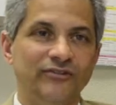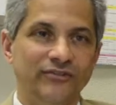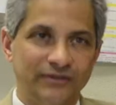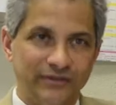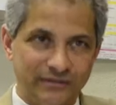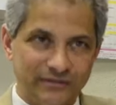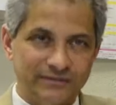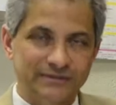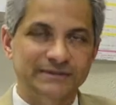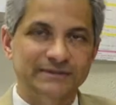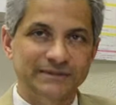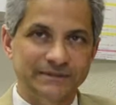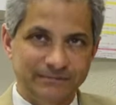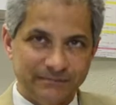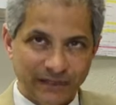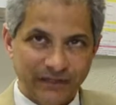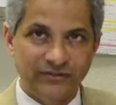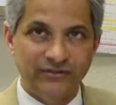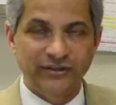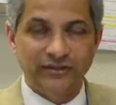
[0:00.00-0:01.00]
So
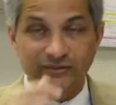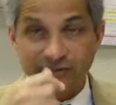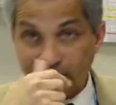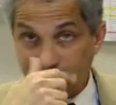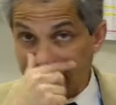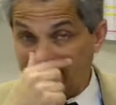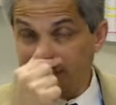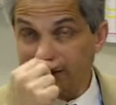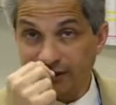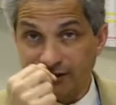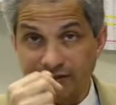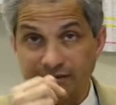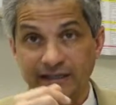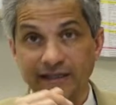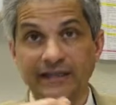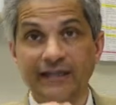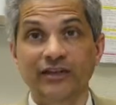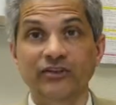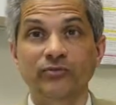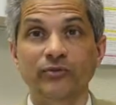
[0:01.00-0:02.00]
I see some kids
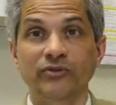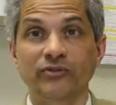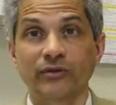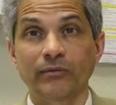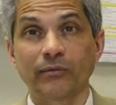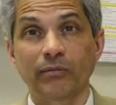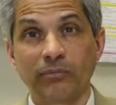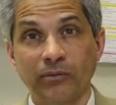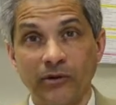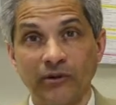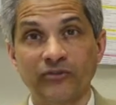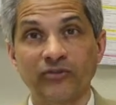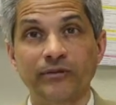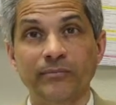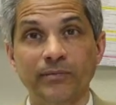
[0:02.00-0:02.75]
with cerebral palsy,